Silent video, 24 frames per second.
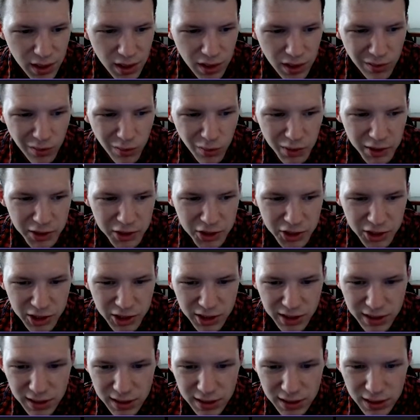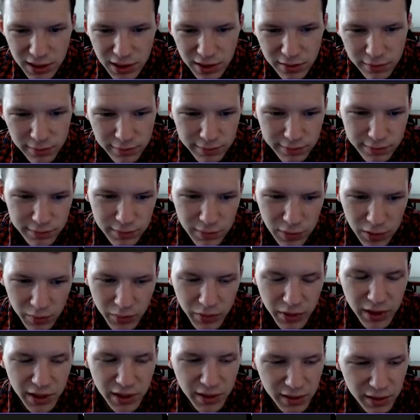which is, you know, a
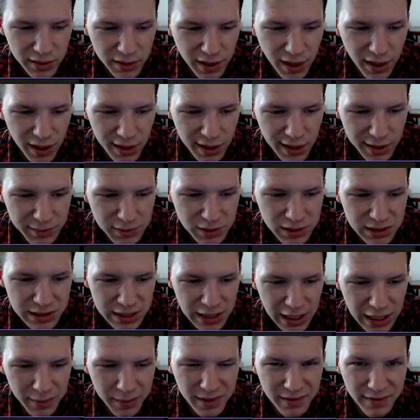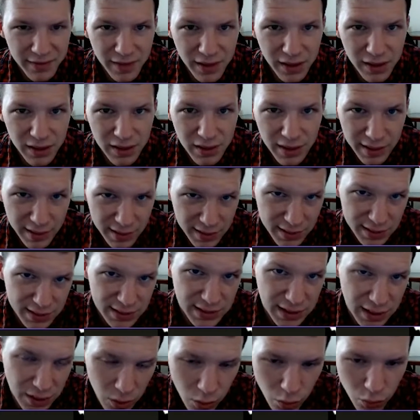pretty good gun. I'm just not a big fan of like the
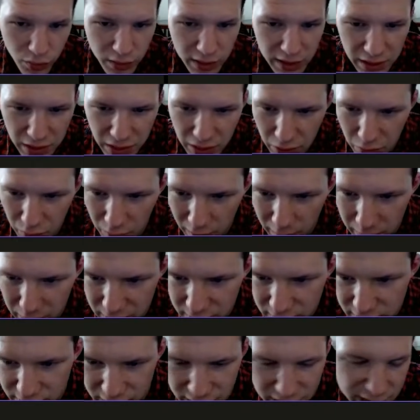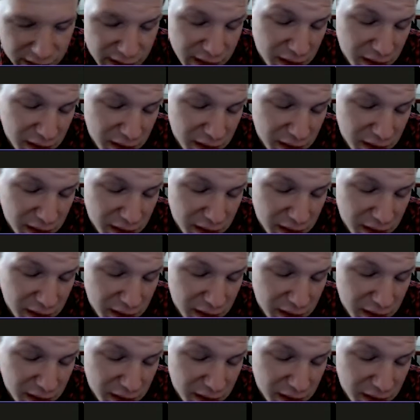single reload weapons, and it's in